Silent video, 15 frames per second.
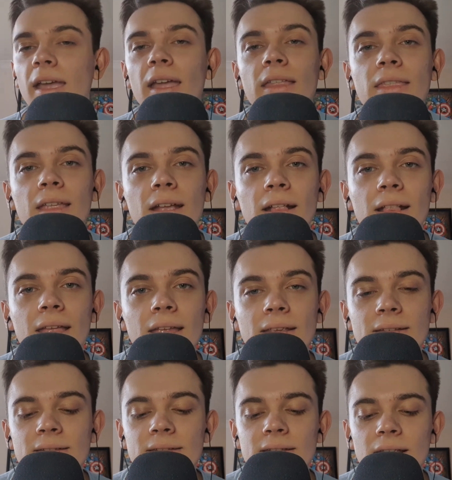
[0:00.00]
in that
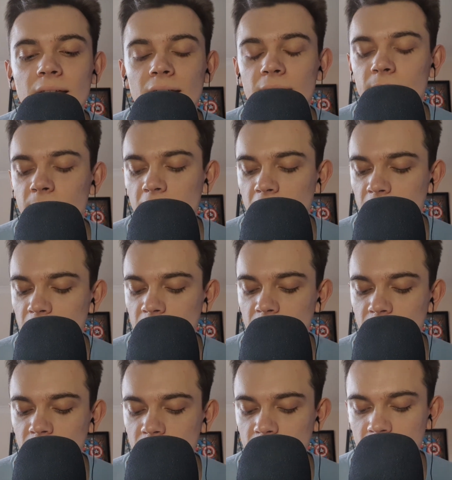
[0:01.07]
case, I am very
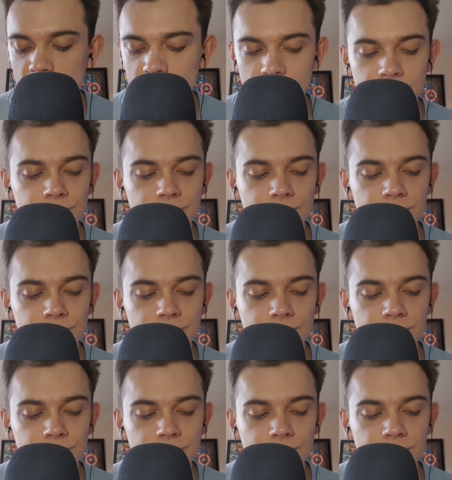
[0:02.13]
glad